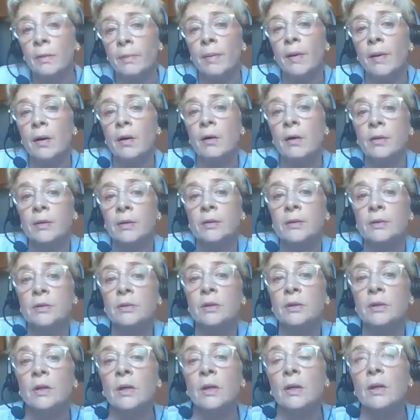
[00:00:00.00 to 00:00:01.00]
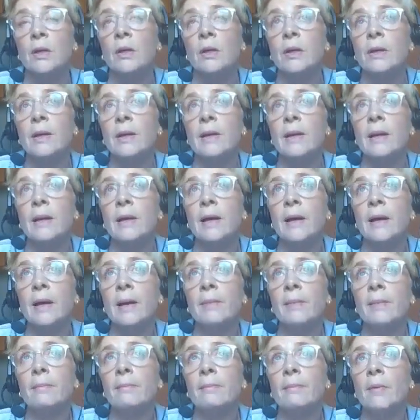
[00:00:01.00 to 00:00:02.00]
partners,
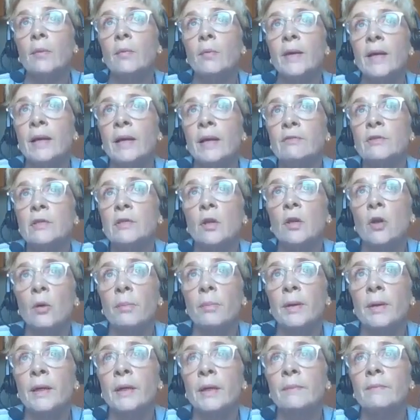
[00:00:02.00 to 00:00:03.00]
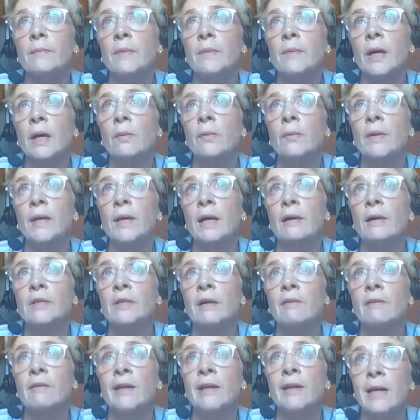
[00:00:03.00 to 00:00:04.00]
but we have to lobby and we have
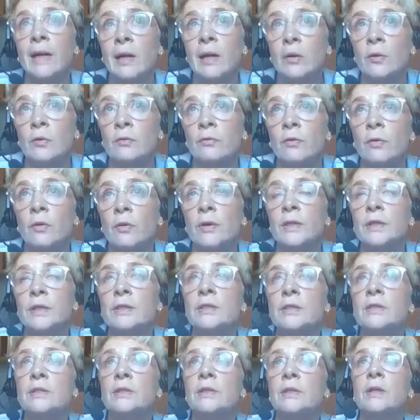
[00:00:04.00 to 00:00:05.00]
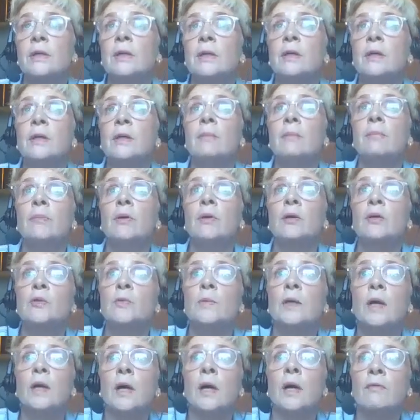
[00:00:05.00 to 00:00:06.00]
to have a loud voice,
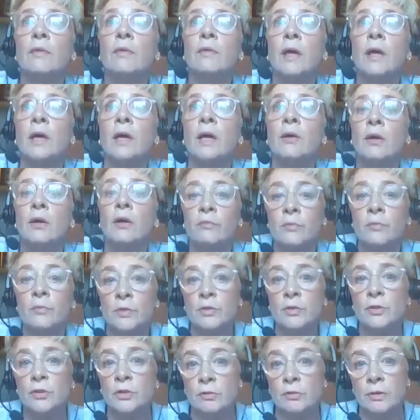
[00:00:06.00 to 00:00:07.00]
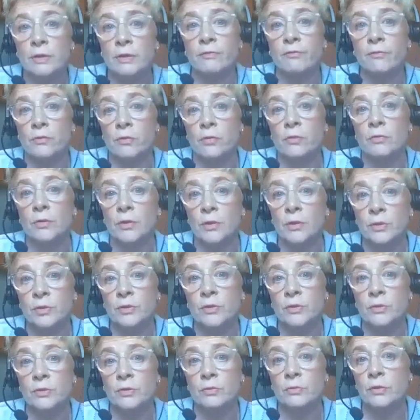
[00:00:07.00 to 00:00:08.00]
because we can't rely on government to do it for
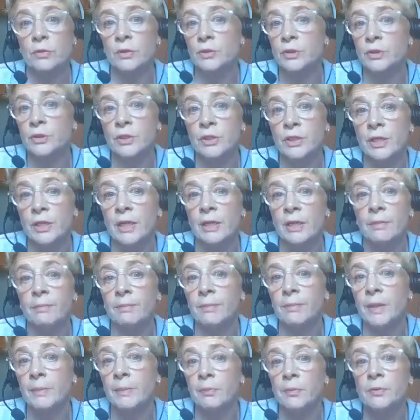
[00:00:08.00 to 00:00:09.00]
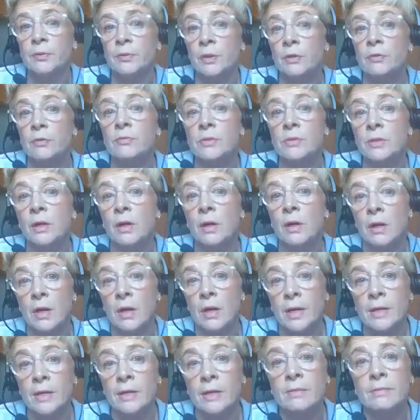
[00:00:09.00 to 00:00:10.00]
us. As you say, people don't
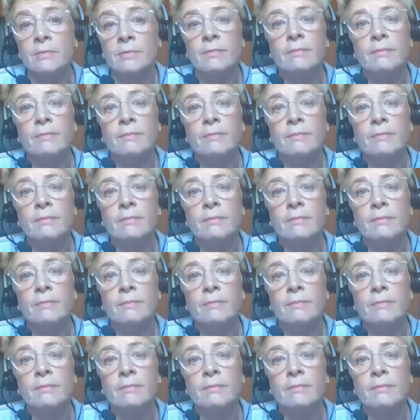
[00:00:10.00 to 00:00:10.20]
die,